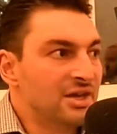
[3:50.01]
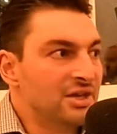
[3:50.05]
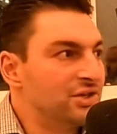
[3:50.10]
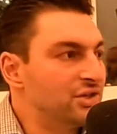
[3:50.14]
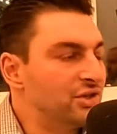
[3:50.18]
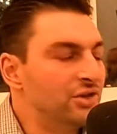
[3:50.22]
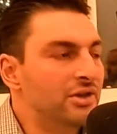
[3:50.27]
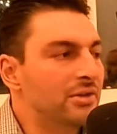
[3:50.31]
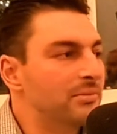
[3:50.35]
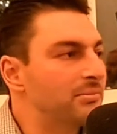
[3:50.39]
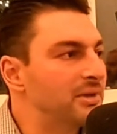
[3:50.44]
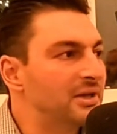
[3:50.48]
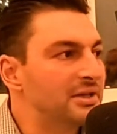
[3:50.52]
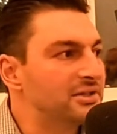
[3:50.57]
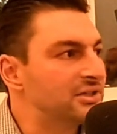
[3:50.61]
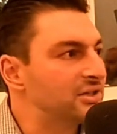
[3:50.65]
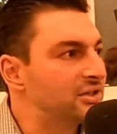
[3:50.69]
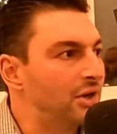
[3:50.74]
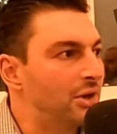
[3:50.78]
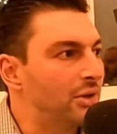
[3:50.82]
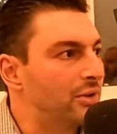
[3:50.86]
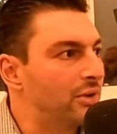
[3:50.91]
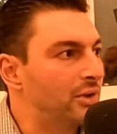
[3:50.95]
you can build a
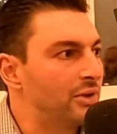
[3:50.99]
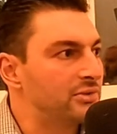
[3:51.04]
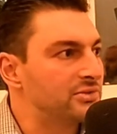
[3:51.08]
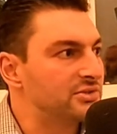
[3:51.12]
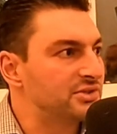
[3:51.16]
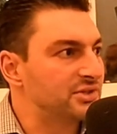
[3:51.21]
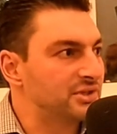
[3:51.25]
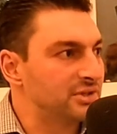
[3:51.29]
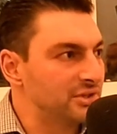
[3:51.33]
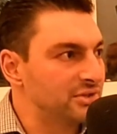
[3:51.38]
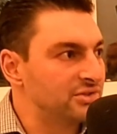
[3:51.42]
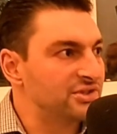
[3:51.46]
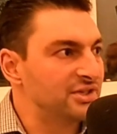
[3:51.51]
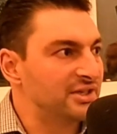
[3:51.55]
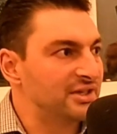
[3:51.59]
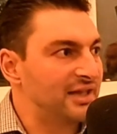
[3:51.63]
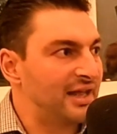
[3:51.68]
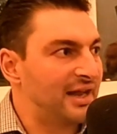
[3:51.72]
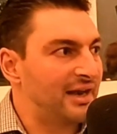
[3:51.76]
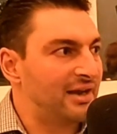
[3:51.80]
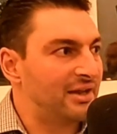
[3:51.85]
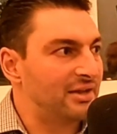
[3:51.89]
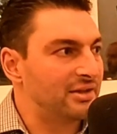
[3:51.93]
no-code solution
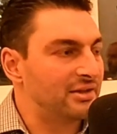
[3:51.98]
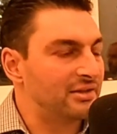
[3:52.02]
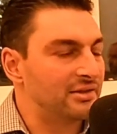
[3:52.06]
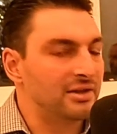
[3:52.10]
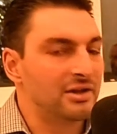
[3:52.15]
that'll